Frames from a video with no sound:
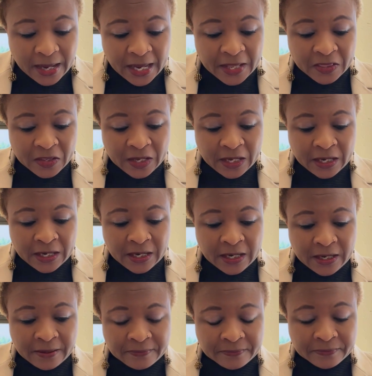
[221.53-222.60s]
And
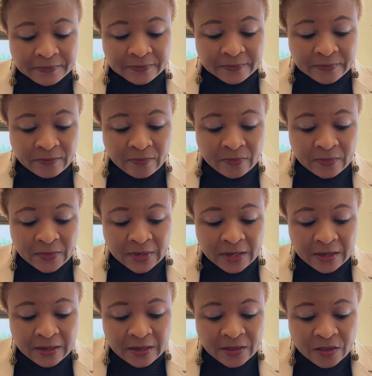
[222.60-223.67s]
then
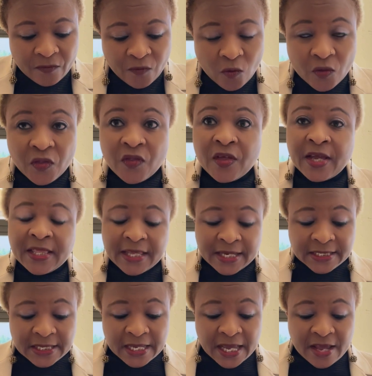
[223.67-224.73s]
the fourth thing
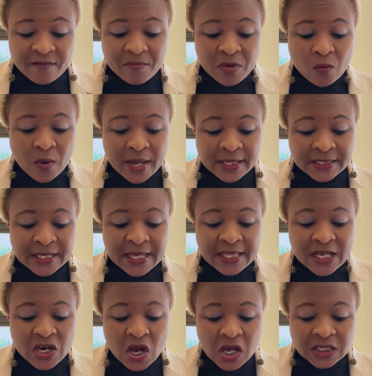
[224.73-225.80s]
that he gave me was
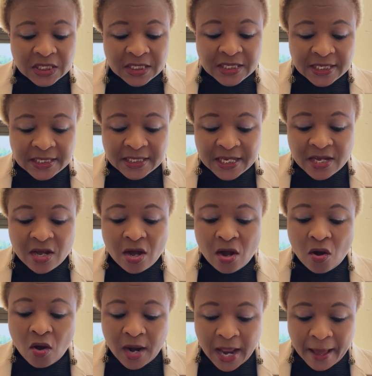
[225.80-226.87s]
the narcissistic
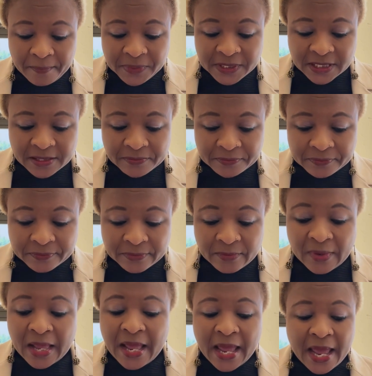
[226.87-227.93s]
collapse
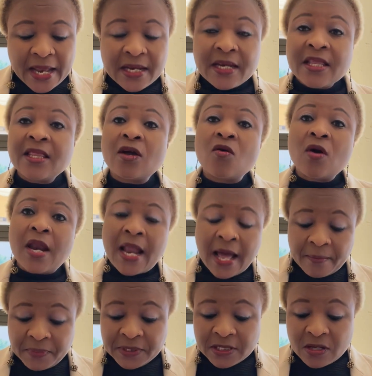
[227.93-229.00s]
and the
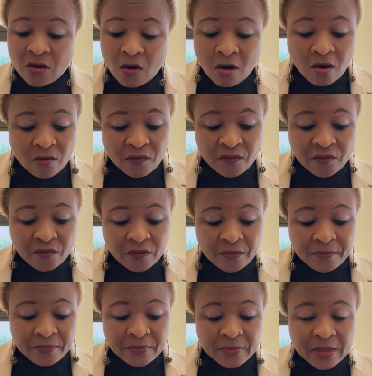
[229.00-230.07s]
collapse of
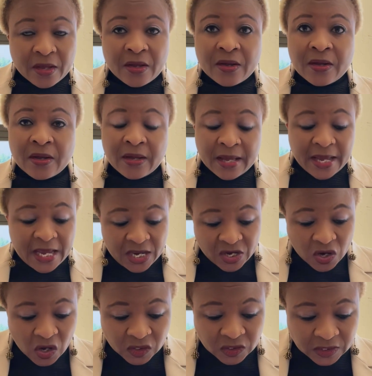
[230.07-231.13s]
a
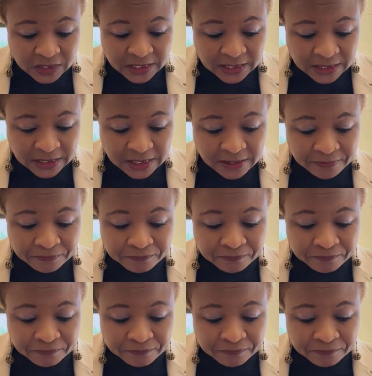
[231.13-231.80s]
narcissist.